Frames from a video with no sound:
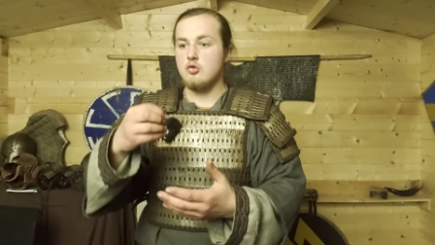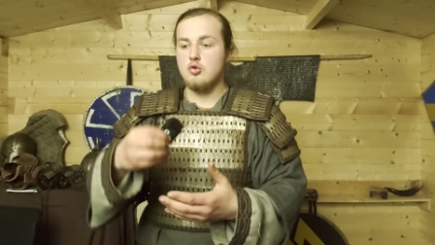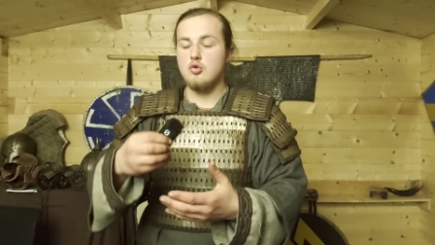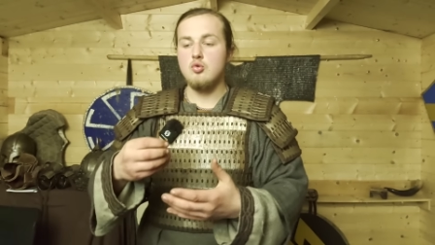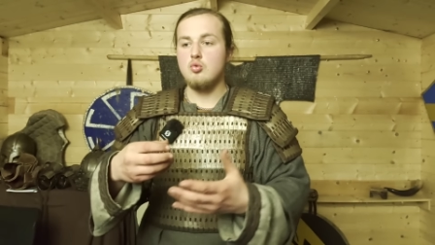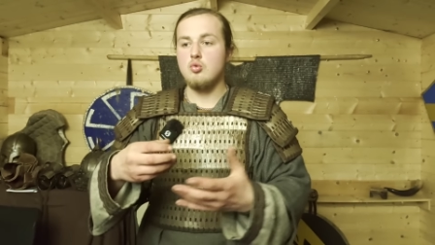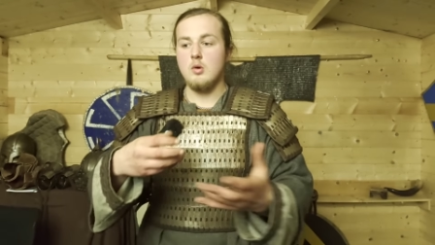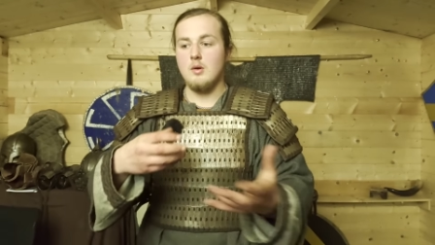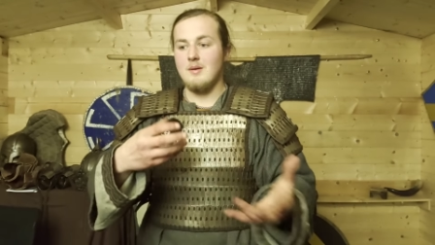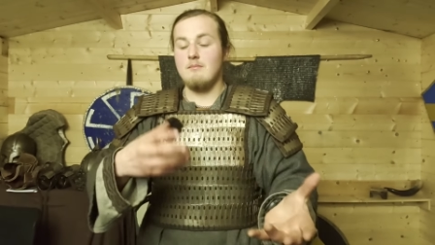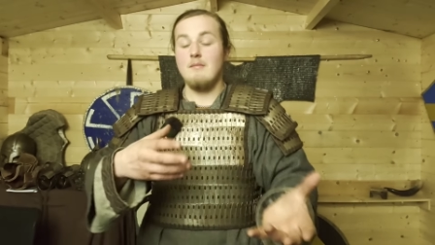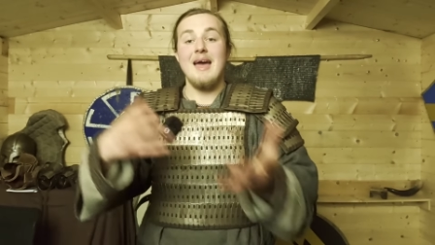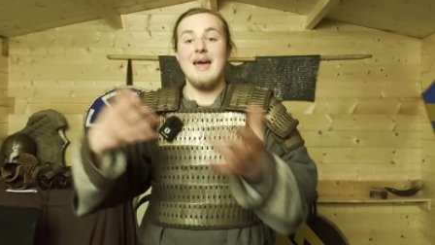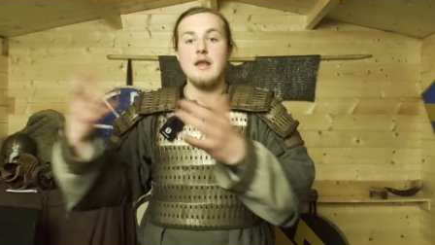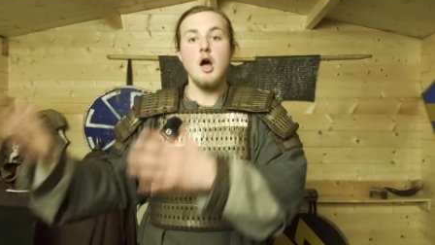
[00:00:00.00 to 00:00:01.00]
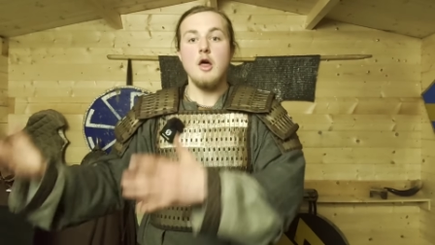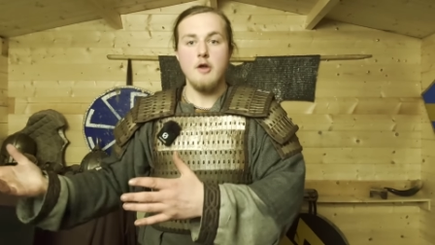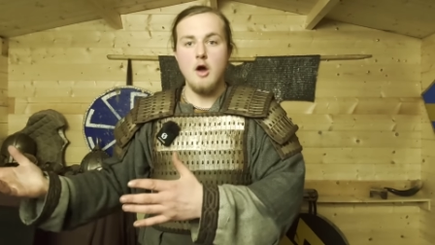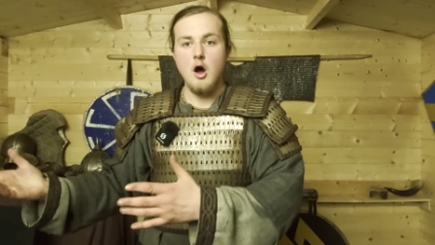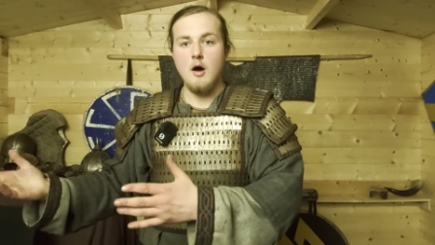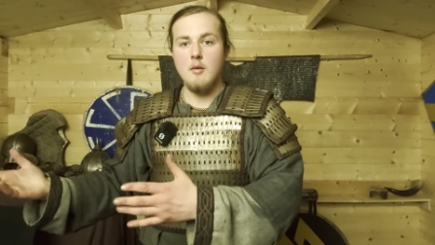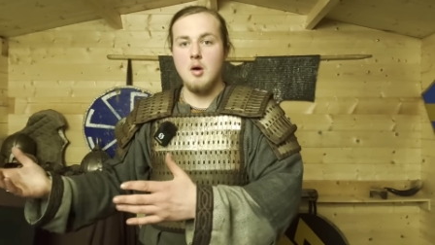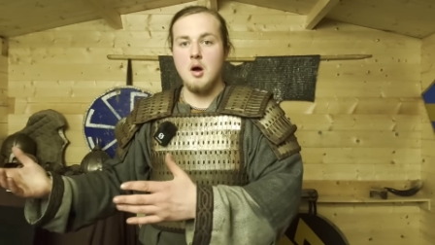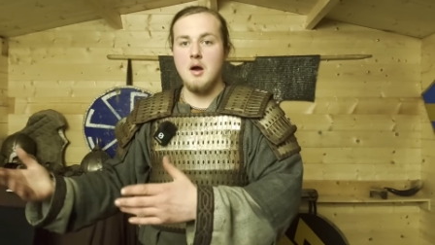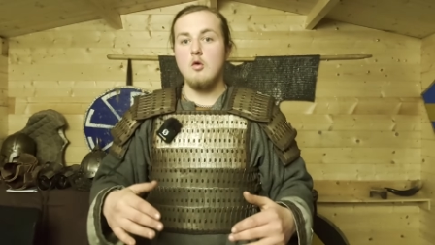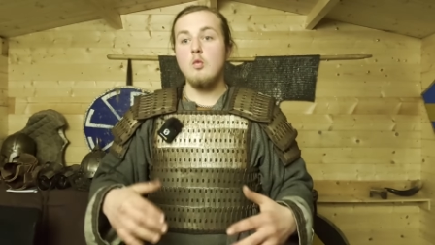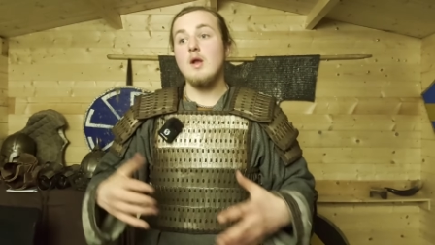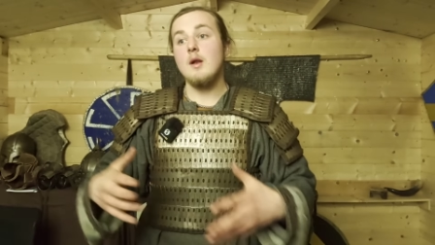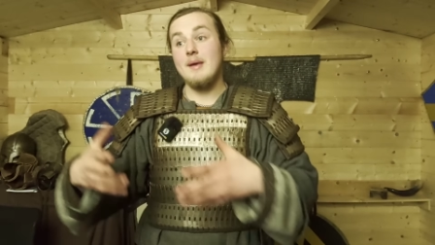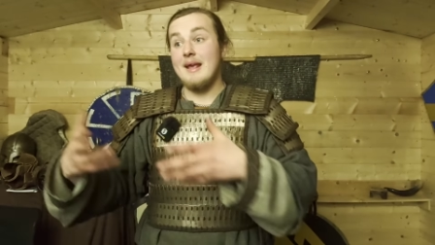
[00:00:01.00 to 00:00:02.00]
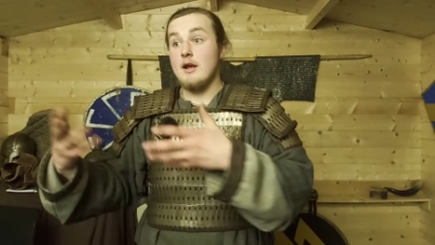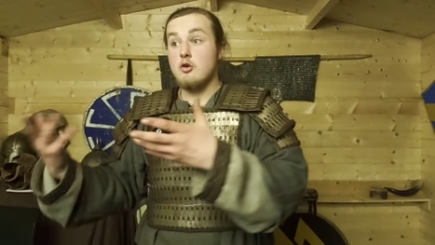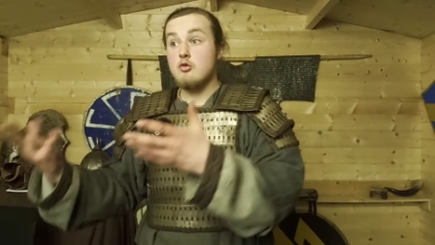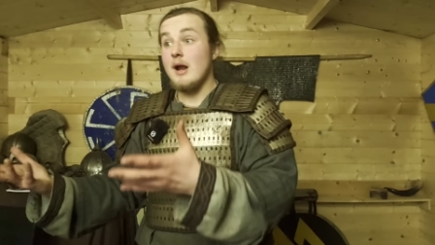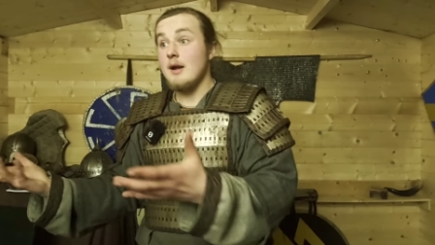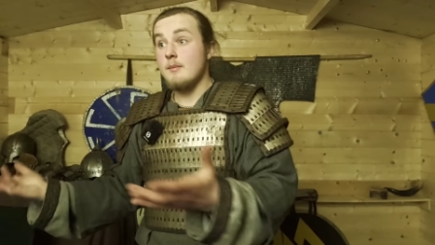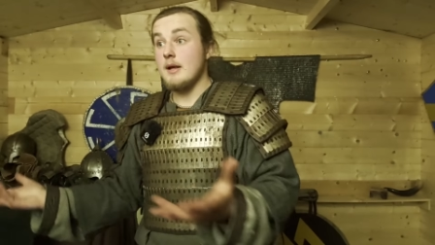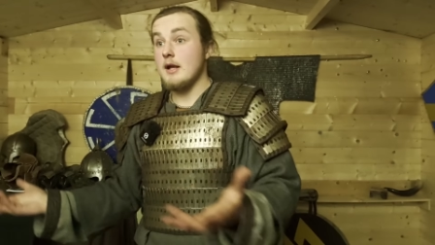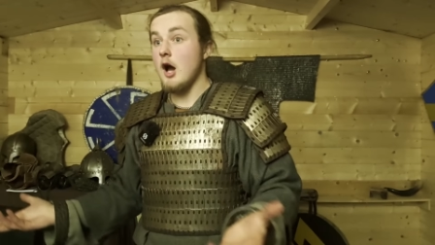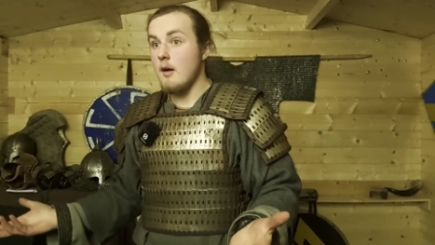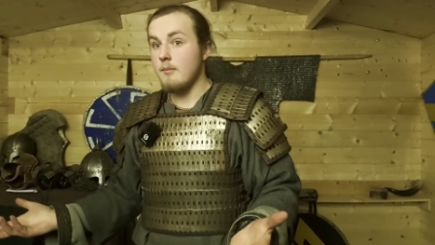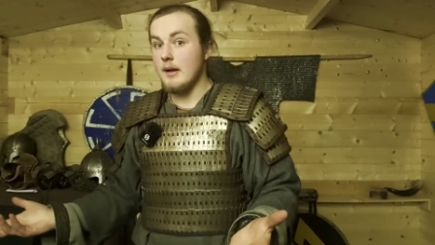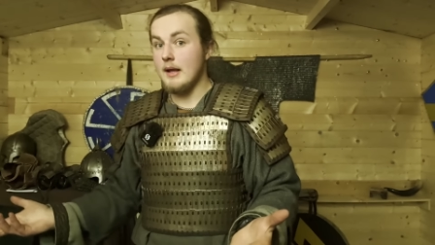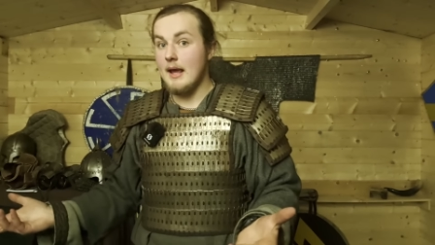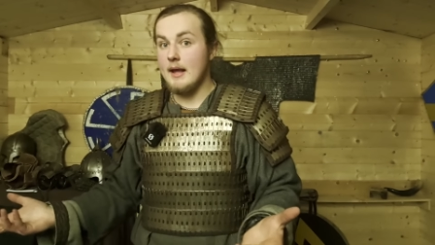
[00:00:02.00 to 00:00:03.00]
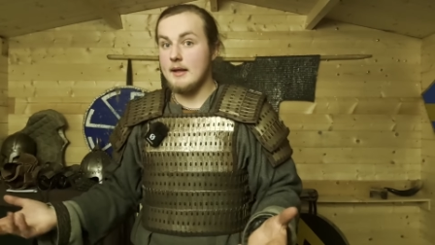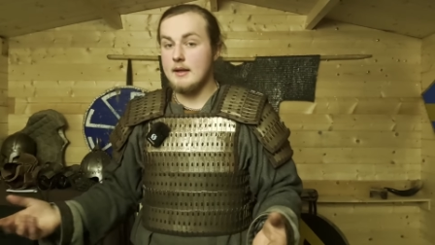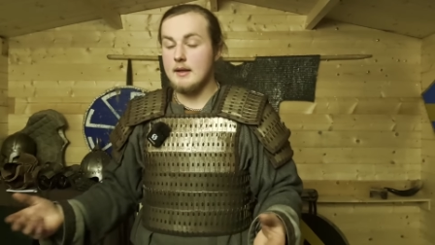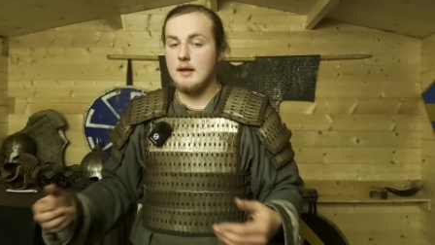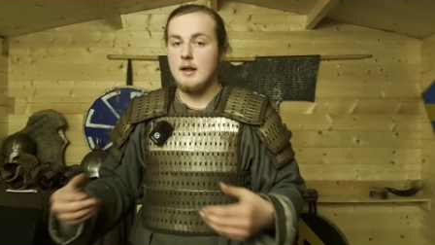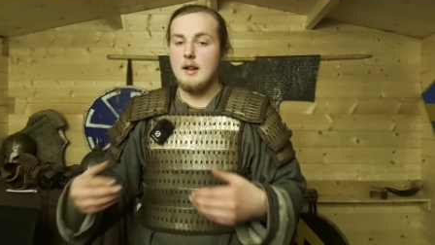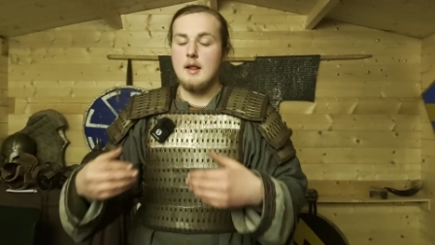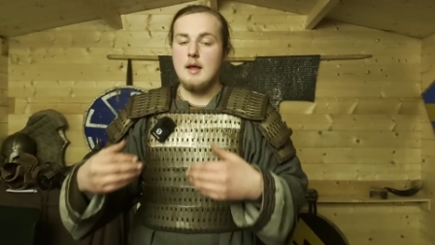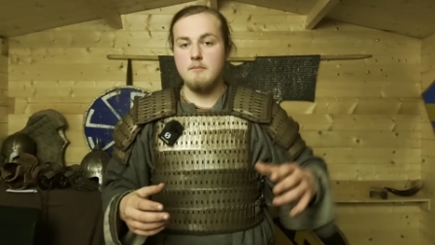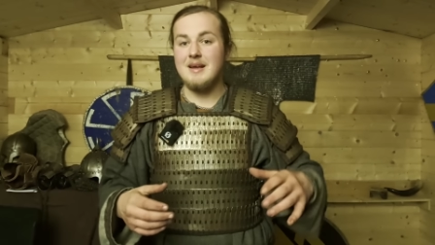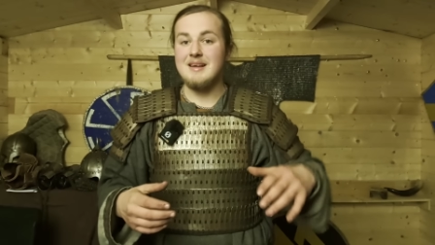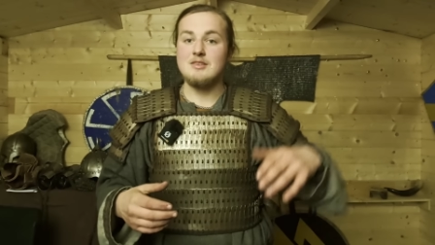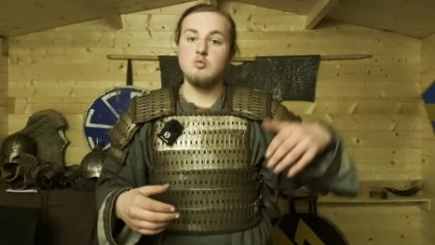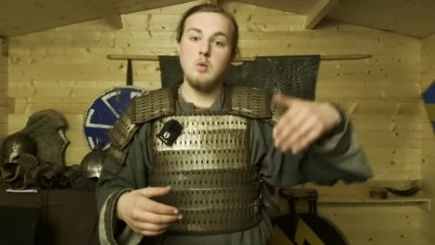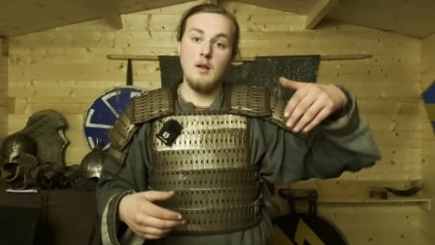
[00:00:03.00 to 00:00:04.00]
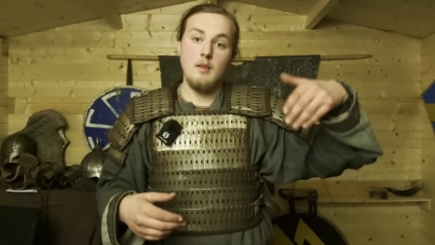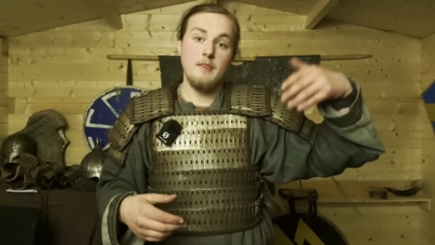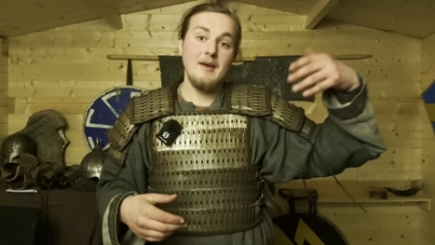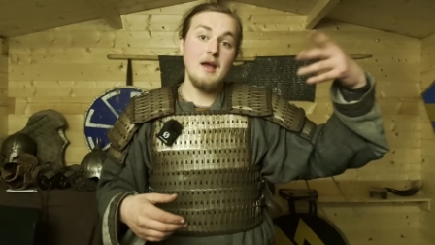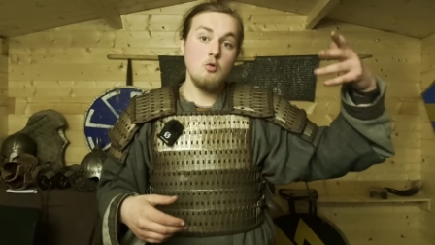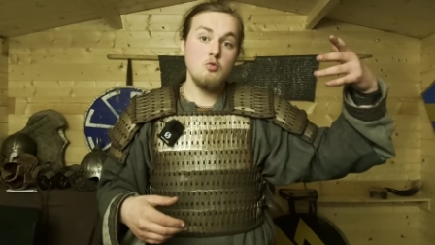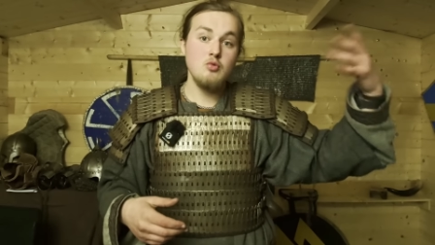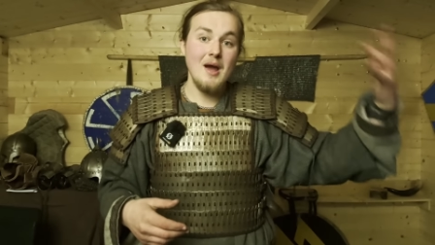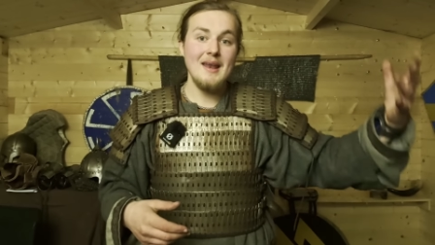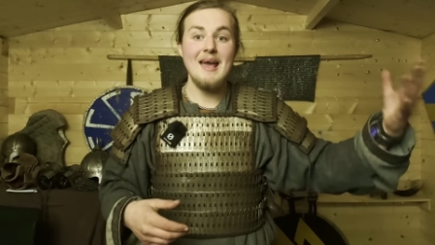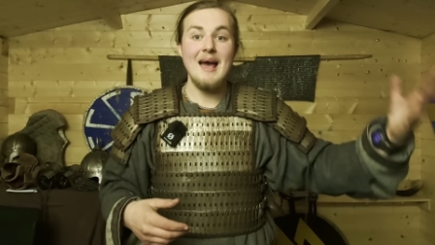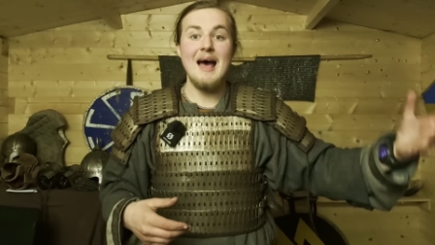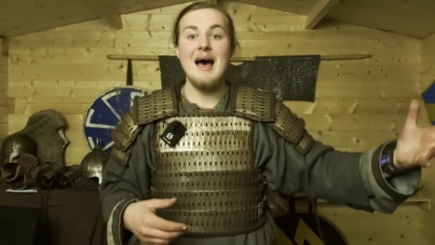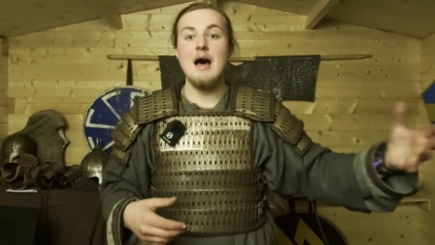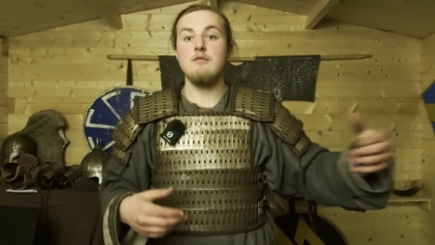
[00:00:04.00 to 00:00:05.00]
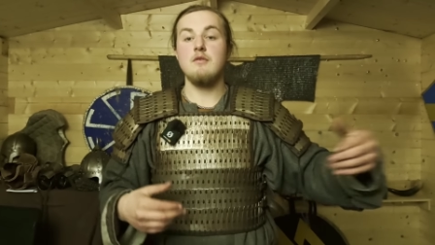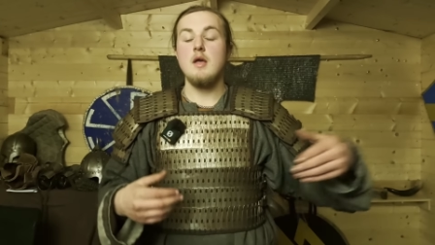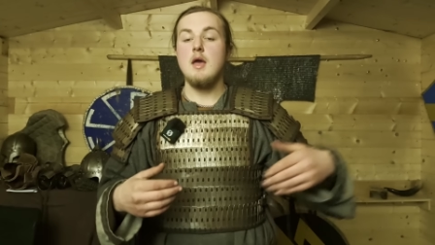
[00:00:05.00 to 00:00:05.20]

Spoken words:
to another armor will be incredibly complicated, because, well, they already have